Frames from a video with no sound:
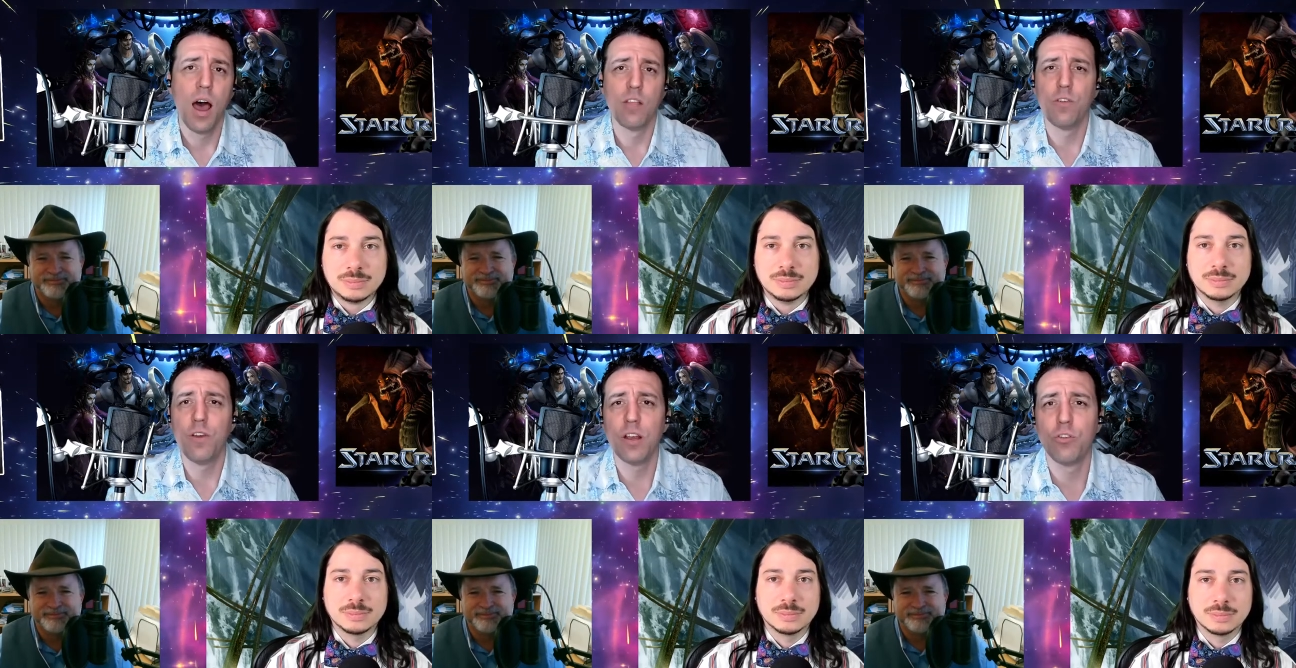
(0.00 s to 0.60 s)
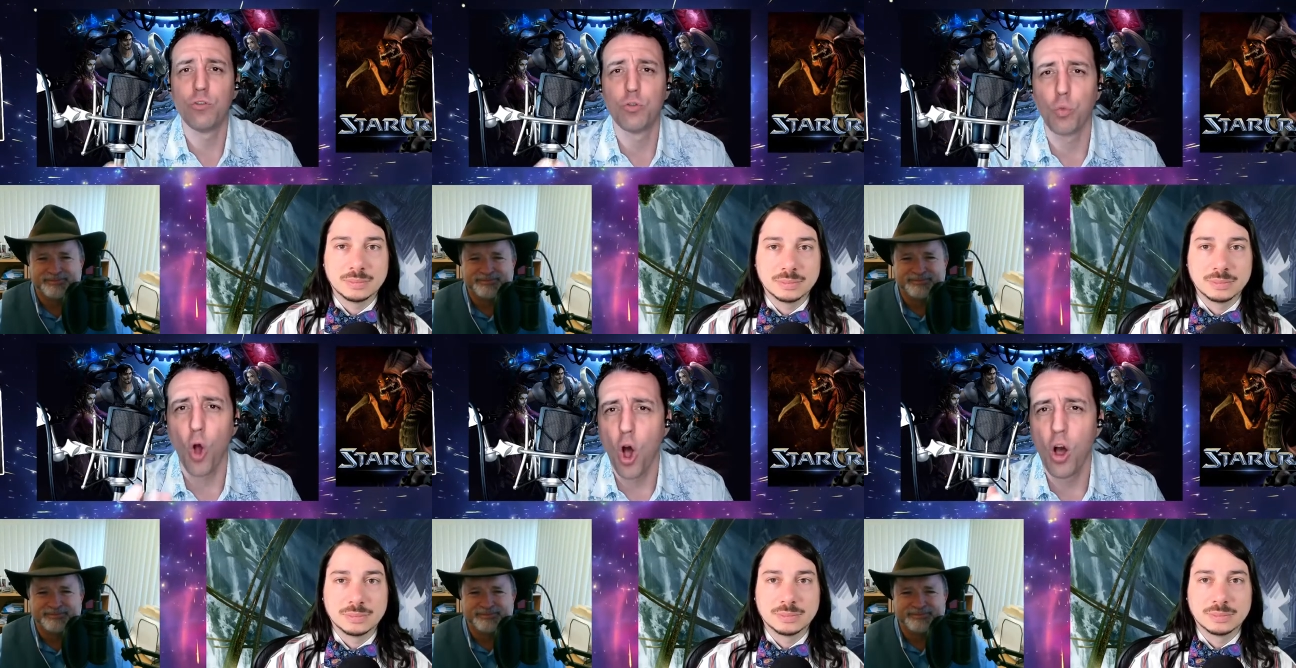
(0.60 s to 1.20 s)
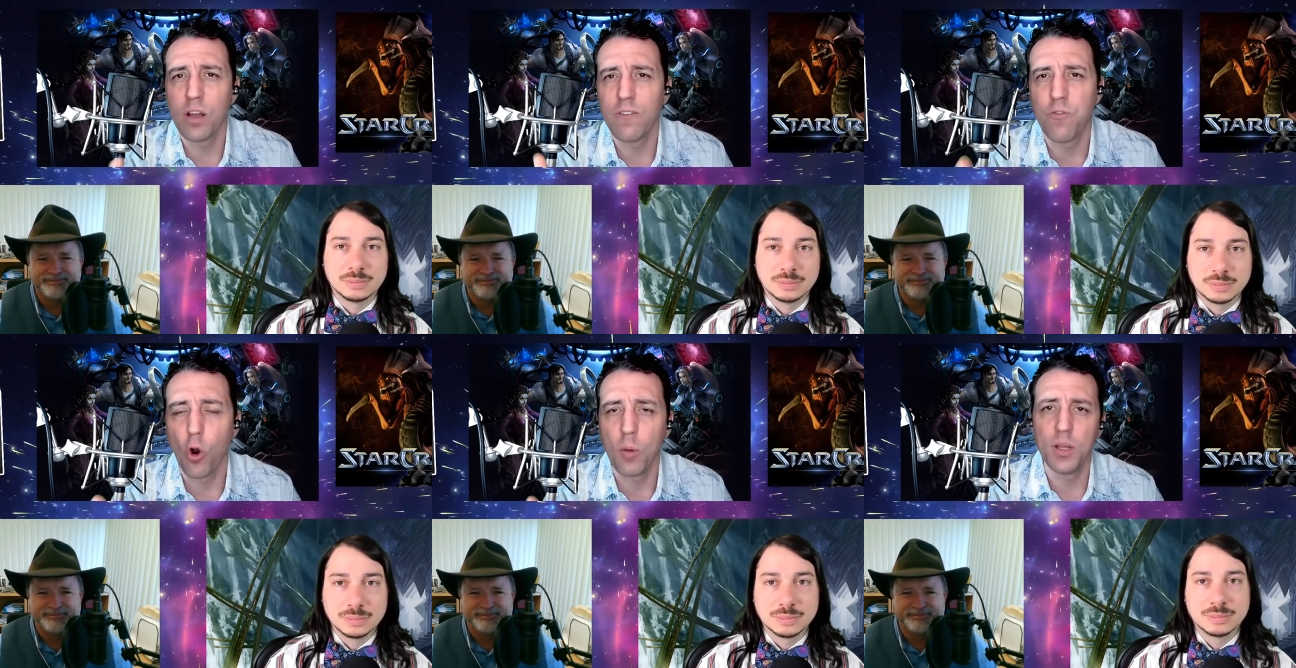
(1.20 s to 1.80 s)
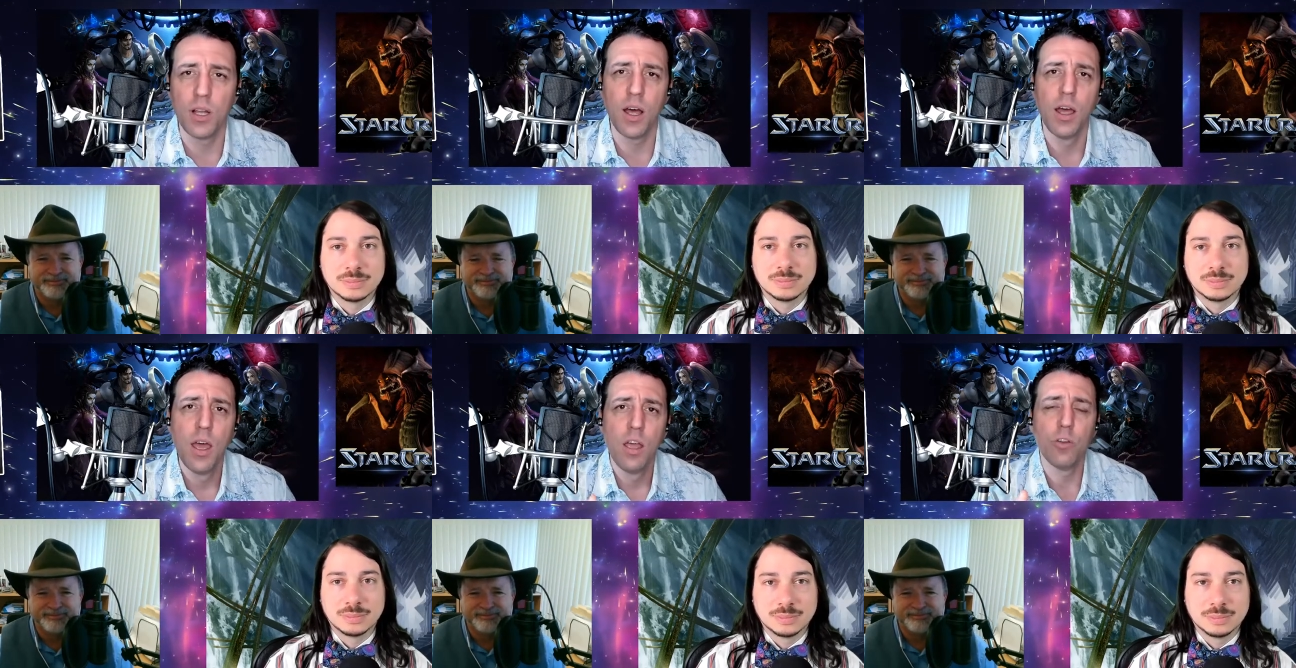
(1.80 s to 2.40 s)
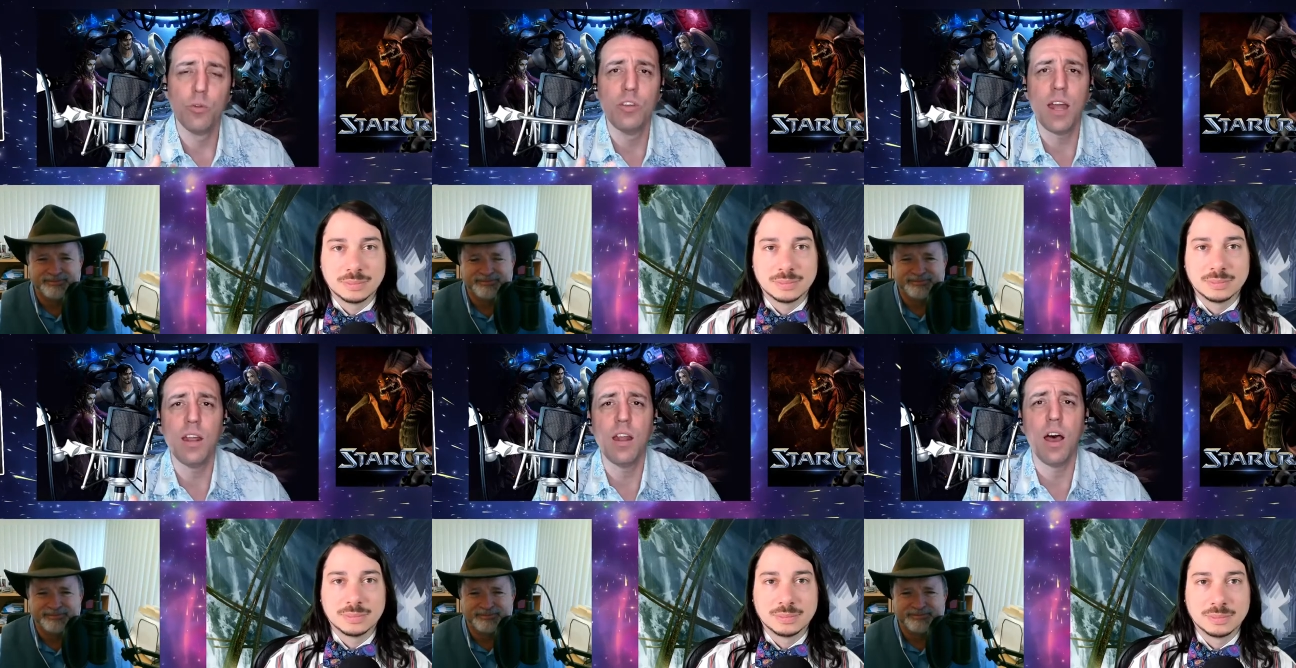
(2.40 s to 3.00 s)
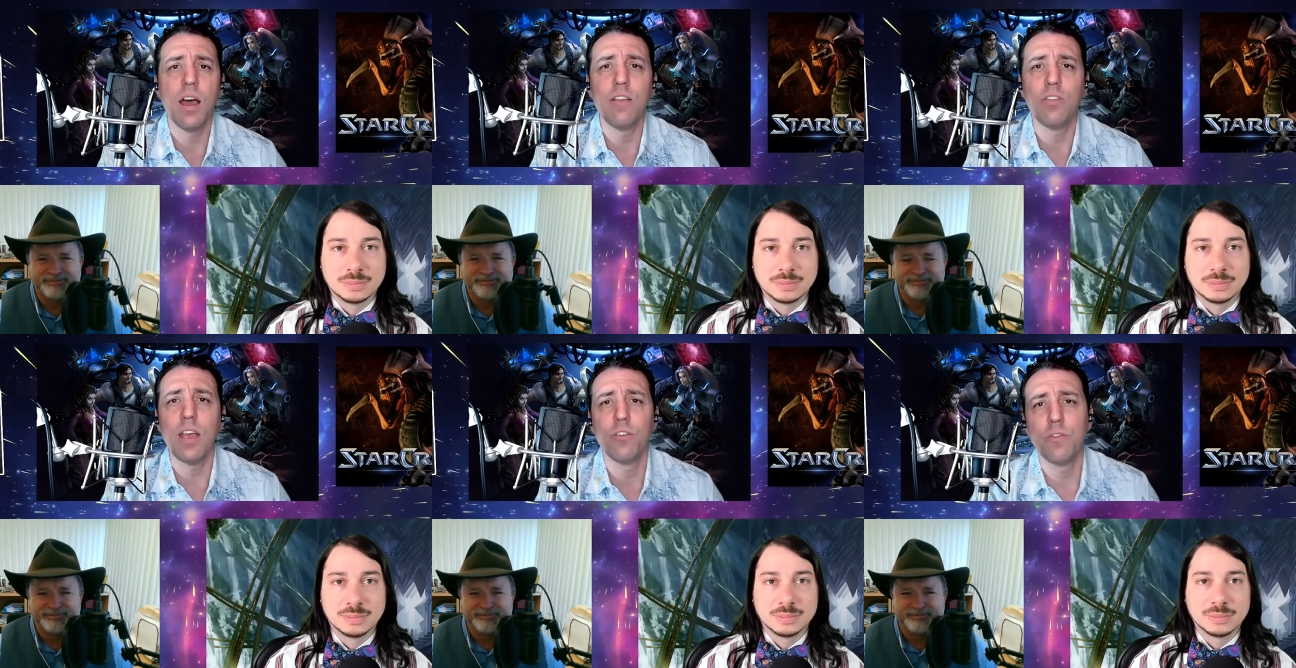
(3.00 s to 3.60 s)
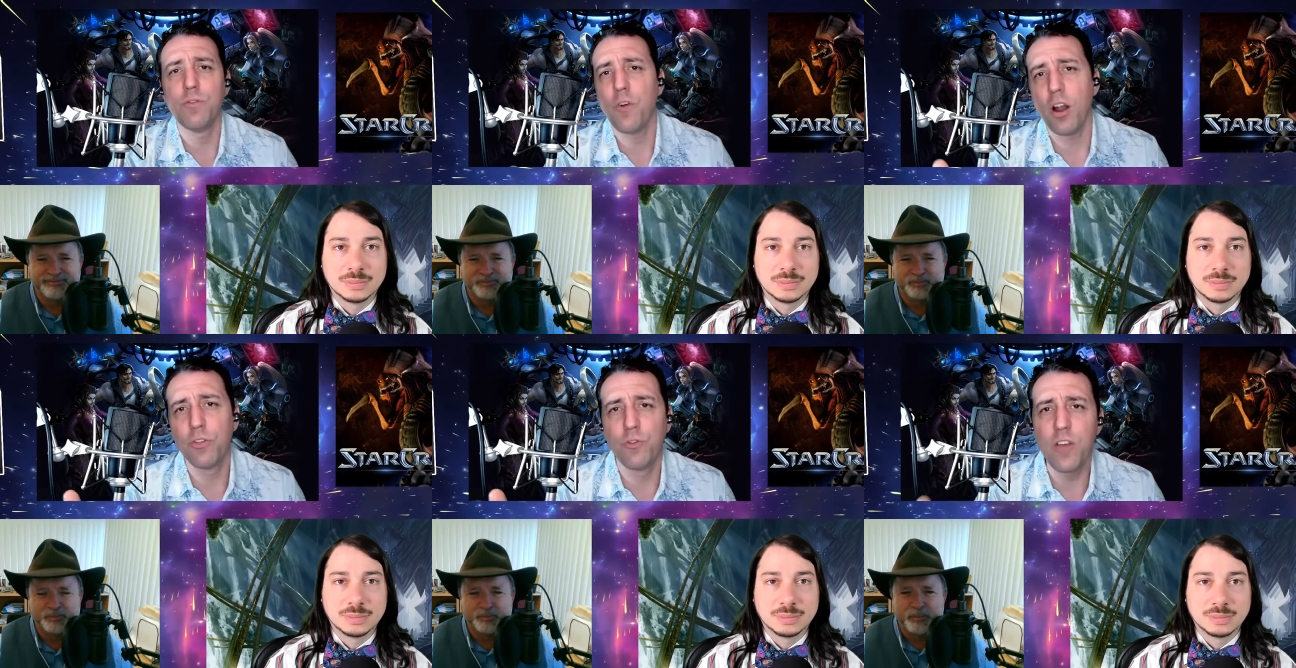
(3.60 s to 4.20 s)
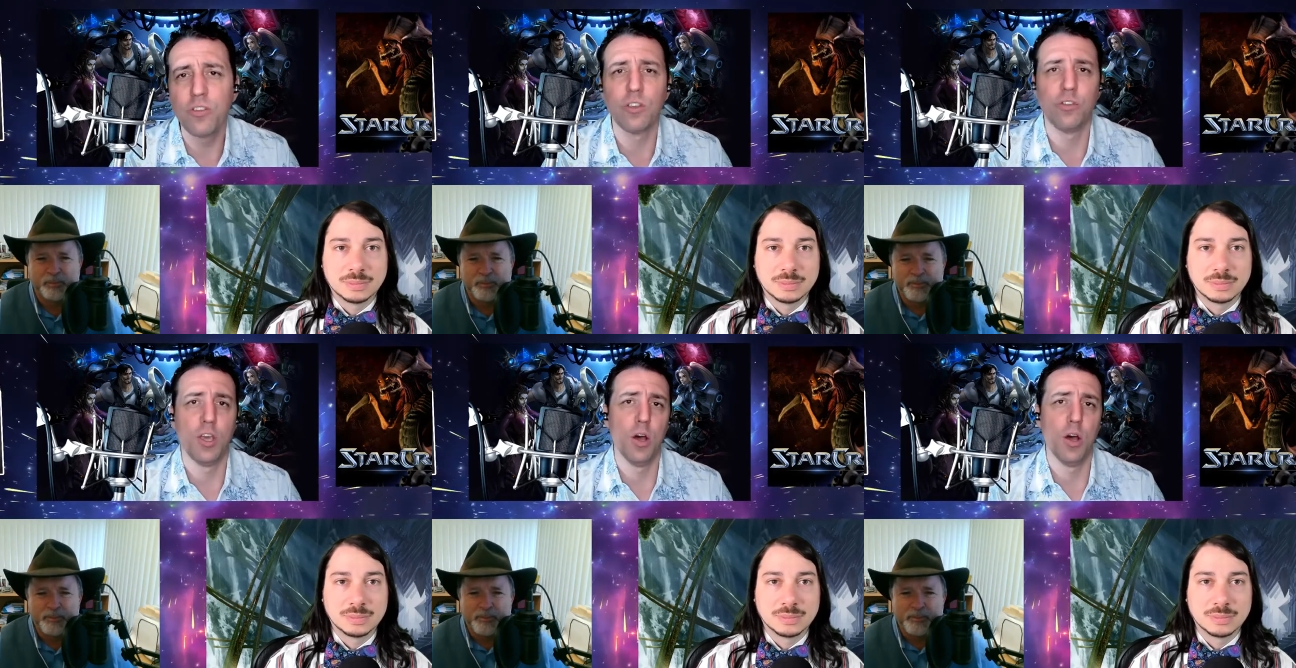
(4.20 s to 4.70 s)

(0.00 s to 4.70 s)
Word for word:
Speaker 1: Uh, it's a very strong formula. So Dennin, uh, as as far as physics